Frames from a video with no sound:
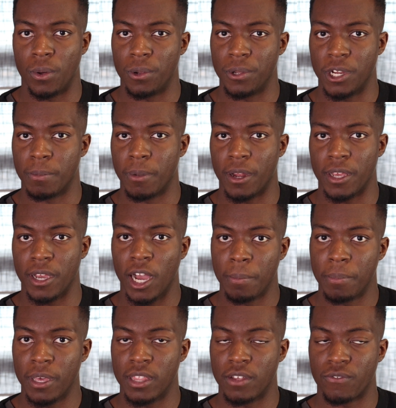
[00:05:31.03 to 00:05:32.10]
holding your body
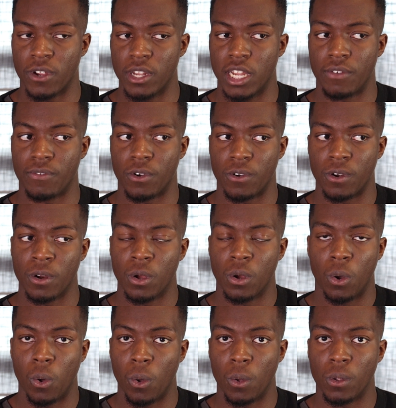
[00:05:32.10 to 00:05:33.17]
up in the front lever
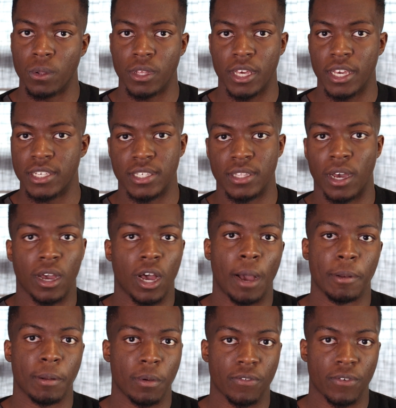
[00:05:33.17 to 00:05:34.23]
hold is not
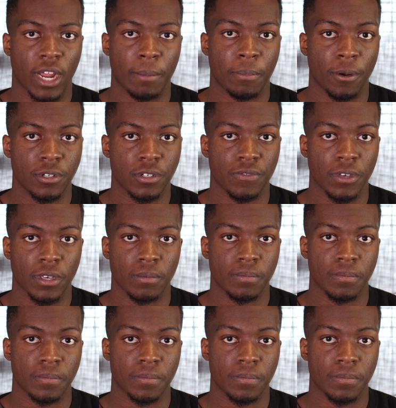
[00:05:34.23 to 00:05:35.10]
optimal for hypertrophy.